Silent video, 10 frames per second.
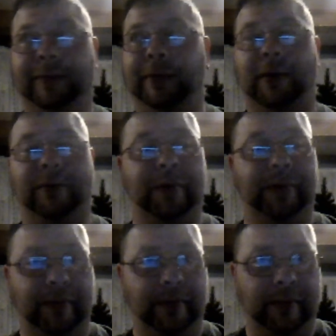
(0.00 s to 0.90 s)
go
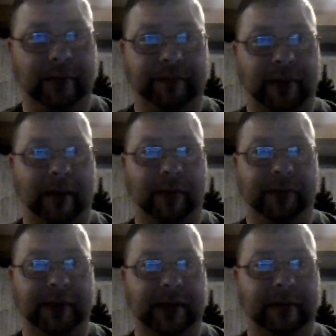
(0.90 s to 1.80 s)
through
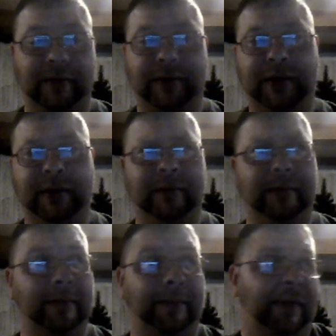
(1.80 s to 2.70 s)
probably
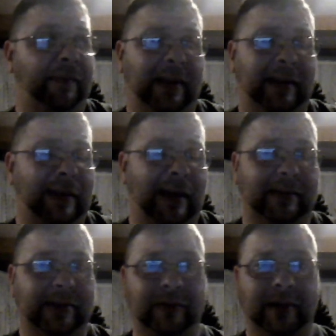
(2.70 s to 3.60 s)
13 to
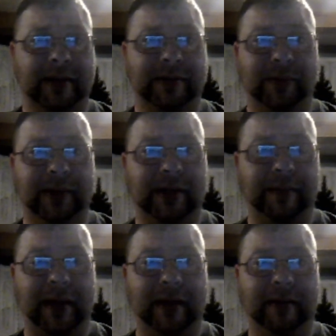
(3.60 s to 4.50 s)
15,000 crickets a week,
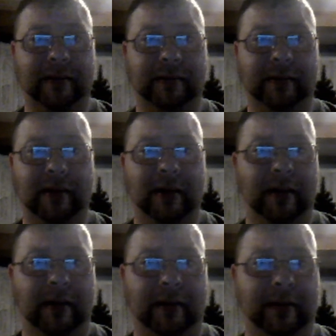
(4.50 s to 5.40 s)
depending on,
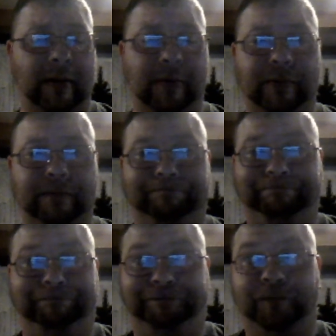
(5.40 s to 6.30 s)
you know,
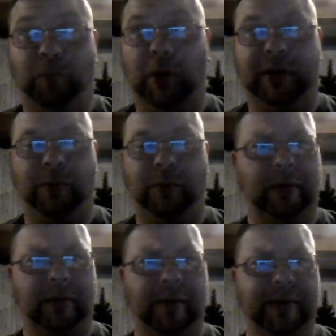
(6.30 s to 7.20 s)
what the
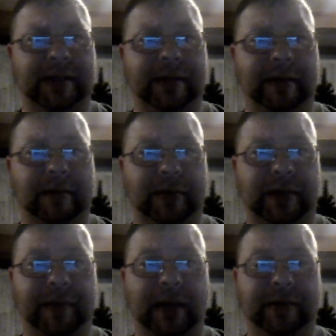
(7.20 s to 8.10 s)
workload is here and what
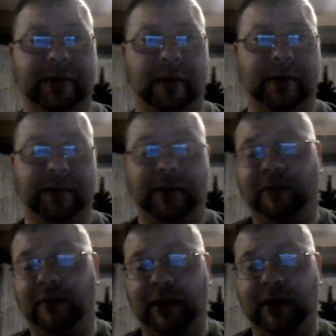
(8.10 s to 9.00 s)
the babies are. So you have
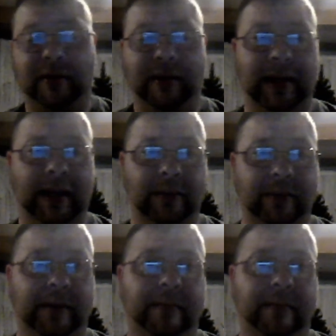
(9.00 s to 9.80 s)
crickets on hand, we have